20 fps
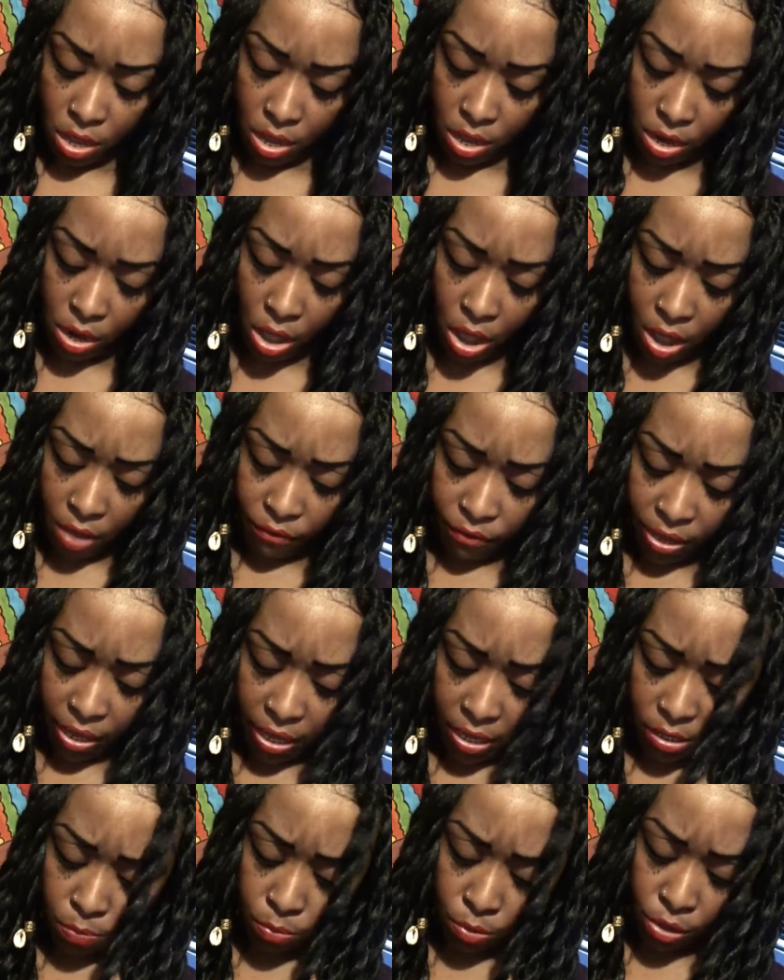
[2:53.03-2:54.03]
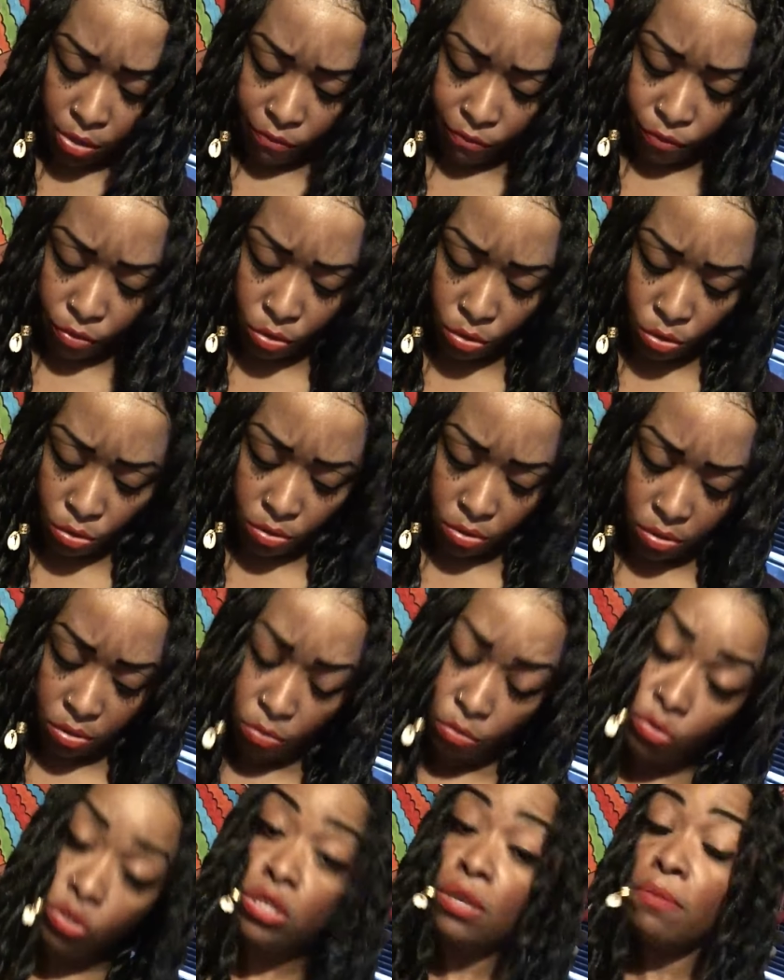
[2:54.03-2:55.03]
Laughing is beautiful
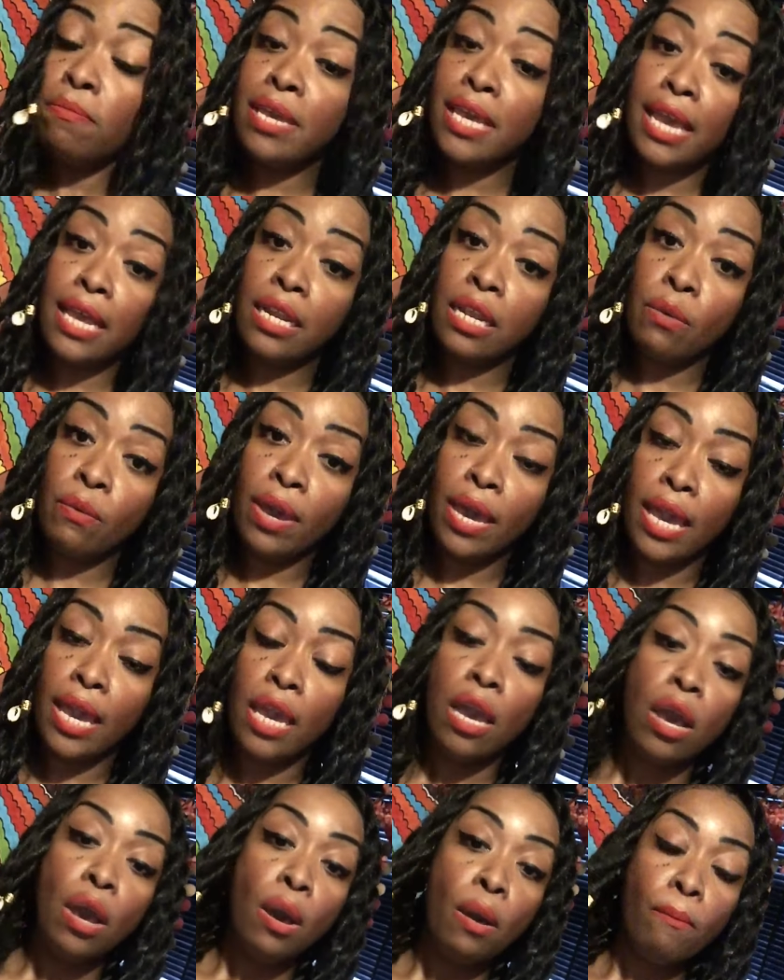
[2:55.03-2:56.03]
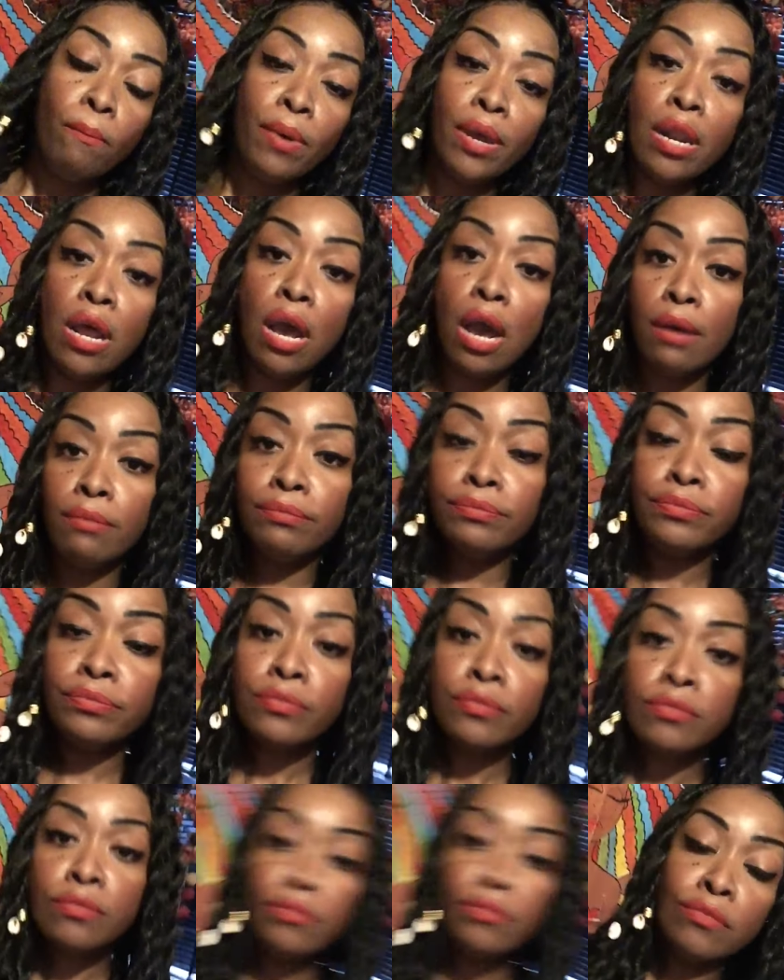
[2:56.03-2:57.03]
to me anyway. But um
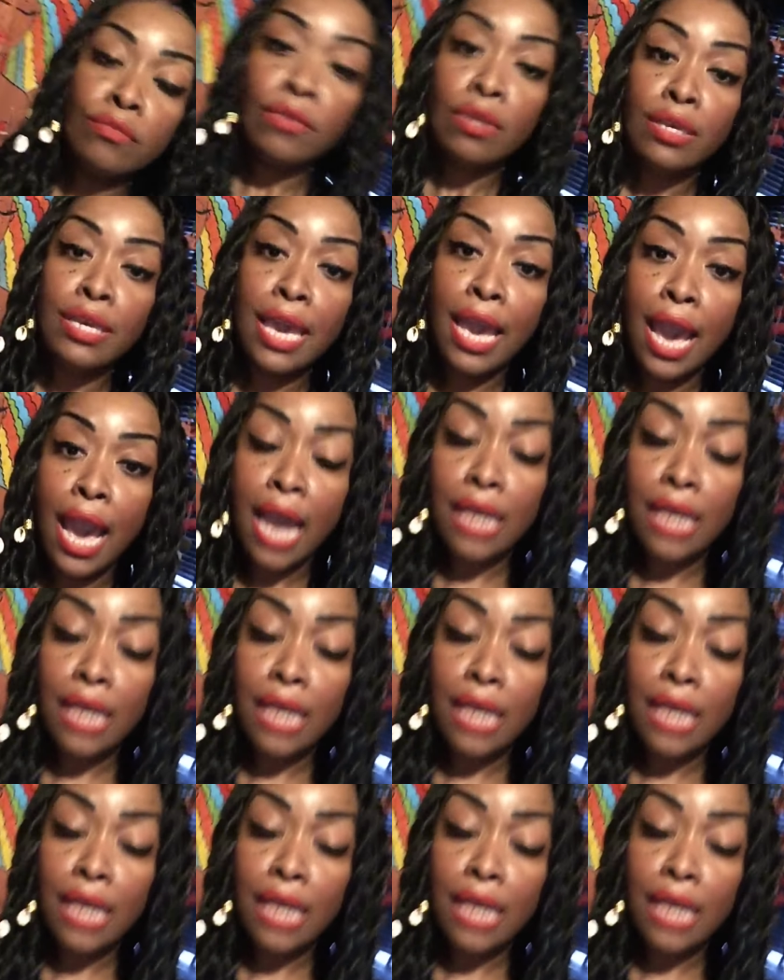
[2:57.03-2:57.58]
yeah,